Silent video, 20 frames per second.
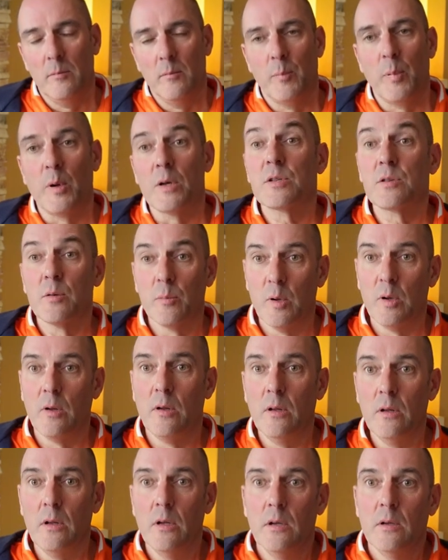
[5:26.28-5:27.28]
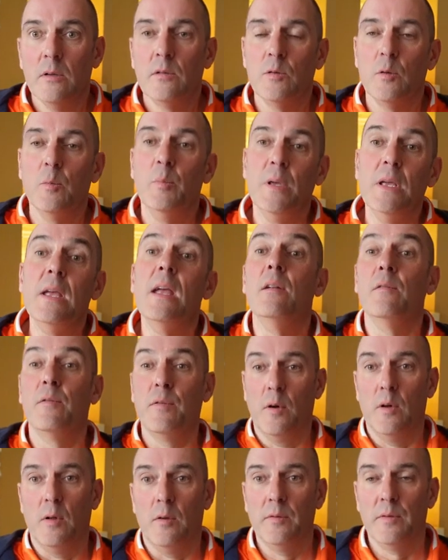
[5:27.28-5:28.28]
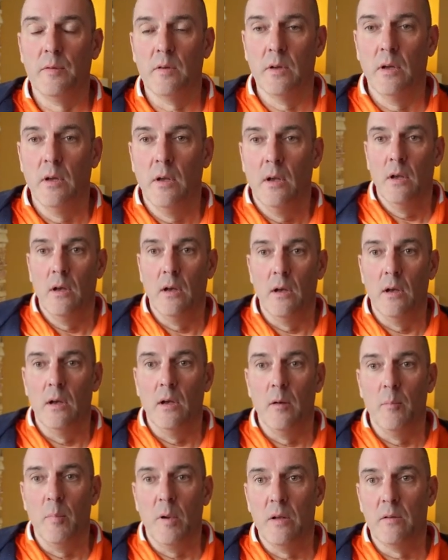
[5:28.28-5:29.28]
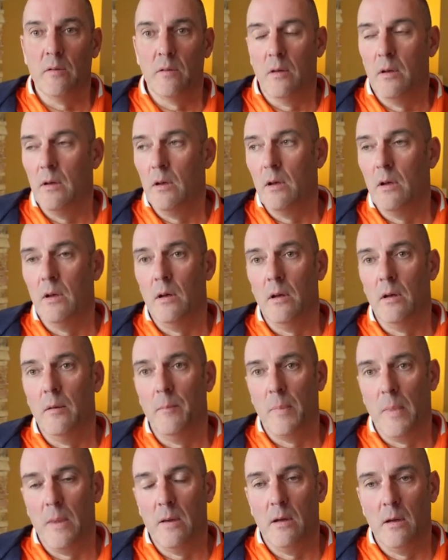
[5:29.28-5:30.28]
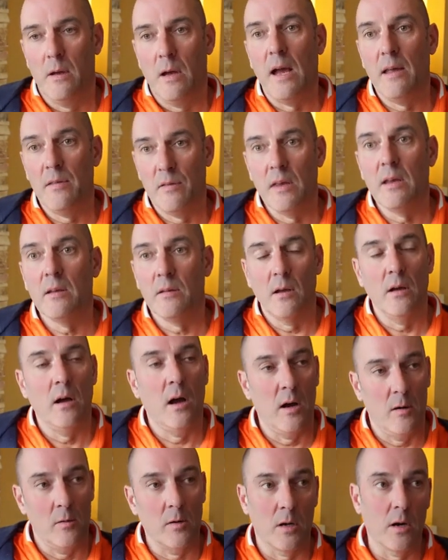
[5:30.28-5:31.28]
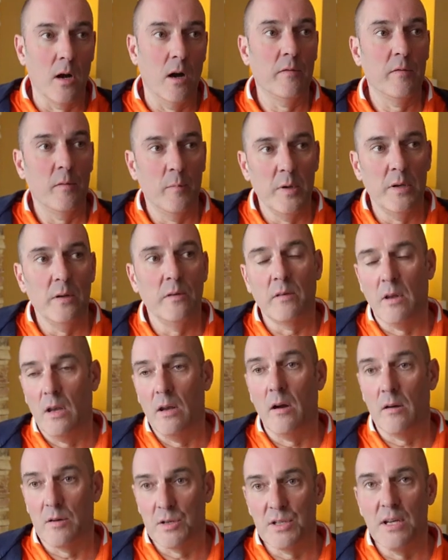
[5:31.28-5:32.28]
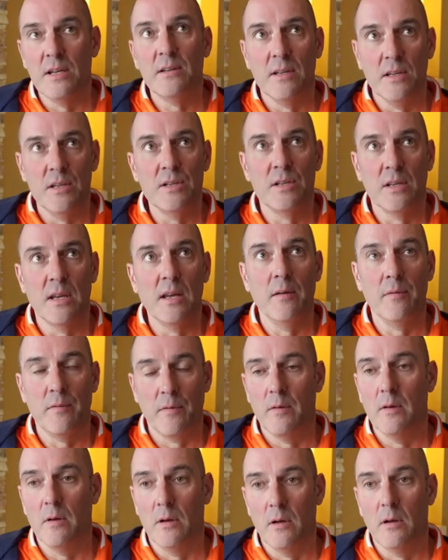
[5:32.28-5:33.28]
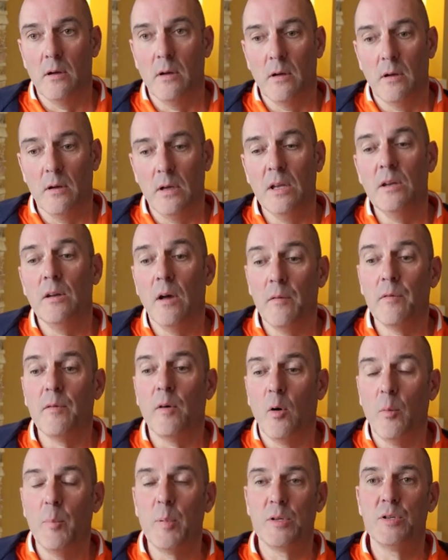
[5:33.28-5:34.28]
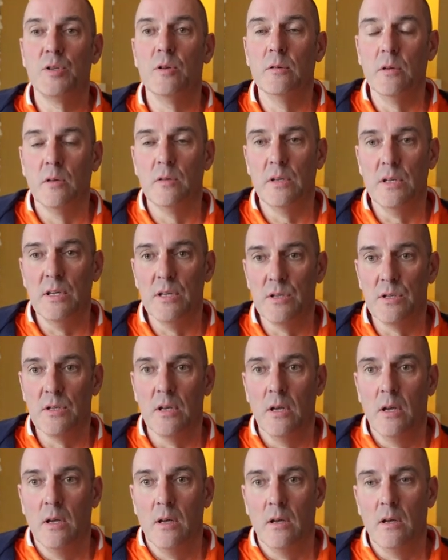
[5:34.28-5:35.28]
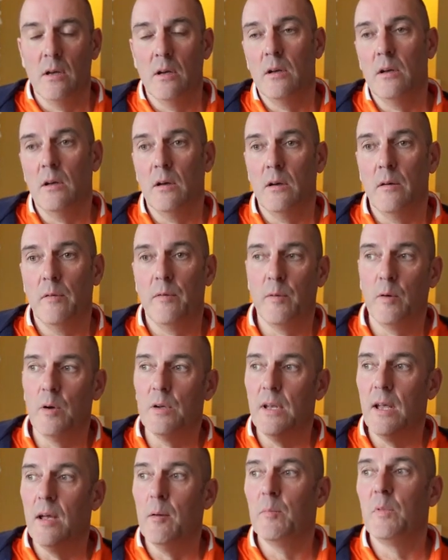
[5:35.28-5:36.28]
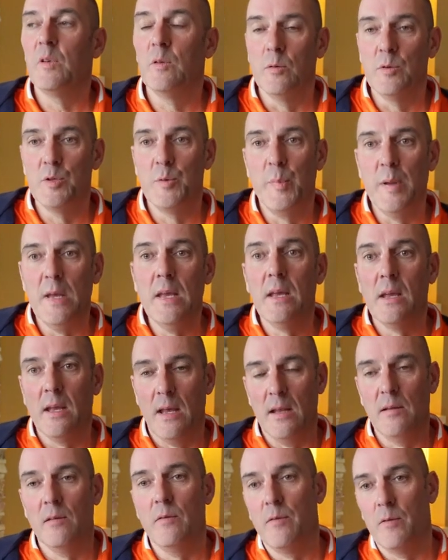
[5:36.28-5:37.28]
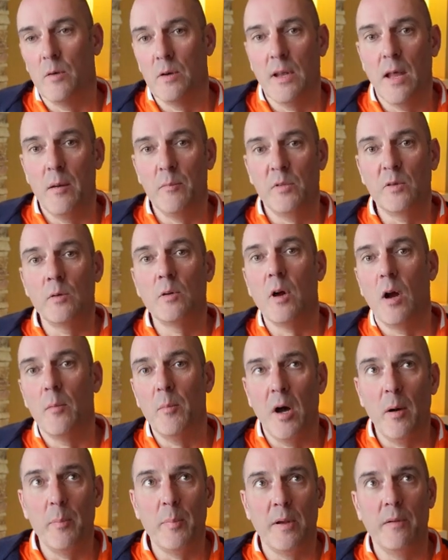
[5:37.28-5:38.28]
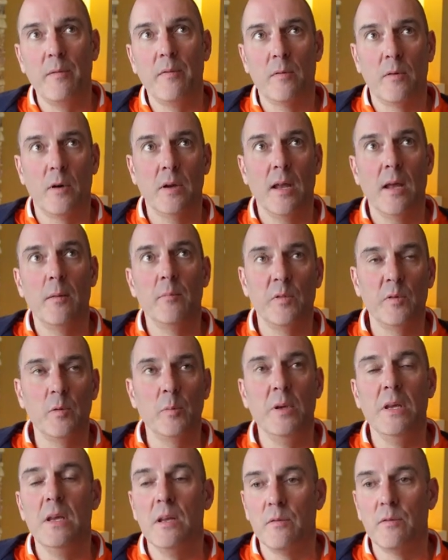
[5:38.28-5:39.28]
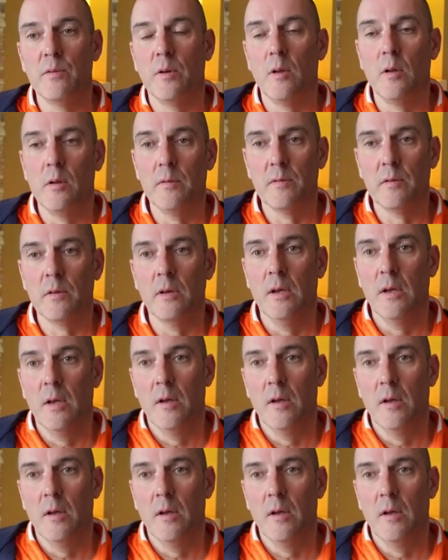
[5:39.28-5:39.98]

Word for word: possible to be involved. But I think that our government and our cities give enough opportunities for them to speak and for them to come up and for them to be involved.